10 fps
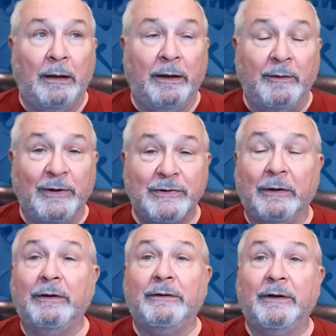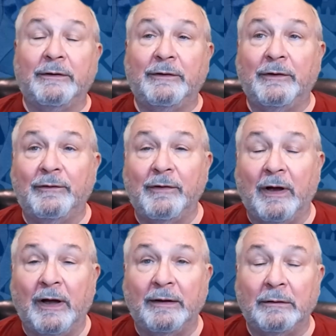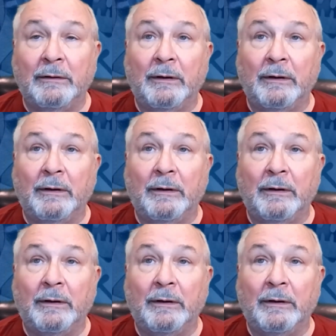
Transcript: Enterprise architect is not